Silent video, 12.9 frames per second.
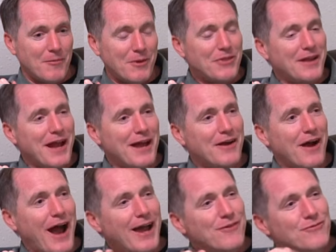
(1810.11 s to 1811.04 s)
But then I,
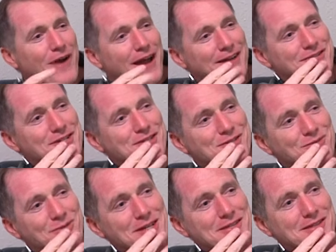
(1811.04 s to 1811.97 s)
I read just
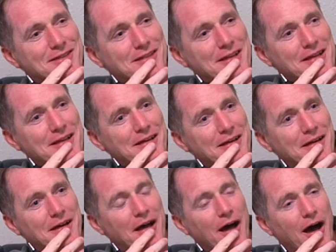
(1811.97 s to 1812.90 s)
recently
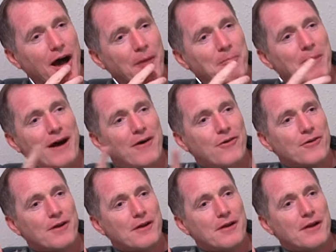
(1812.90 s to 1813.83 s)

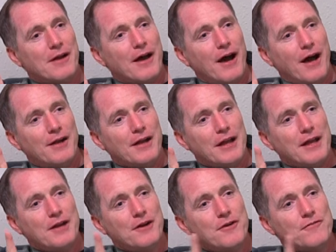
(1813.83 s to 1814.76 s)
about an
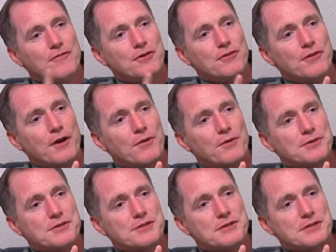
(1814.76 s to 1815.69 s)
interview that
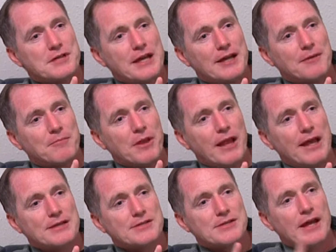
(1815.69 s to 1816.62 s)
was to take
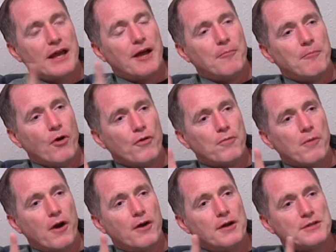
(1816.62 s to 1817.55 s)
place. Both
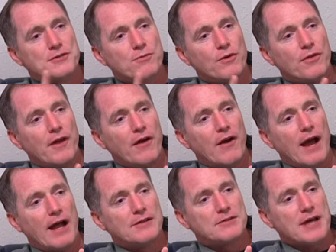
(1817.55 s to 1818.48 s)
parties were there
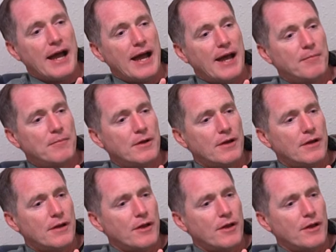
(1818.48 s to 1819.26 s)
on time,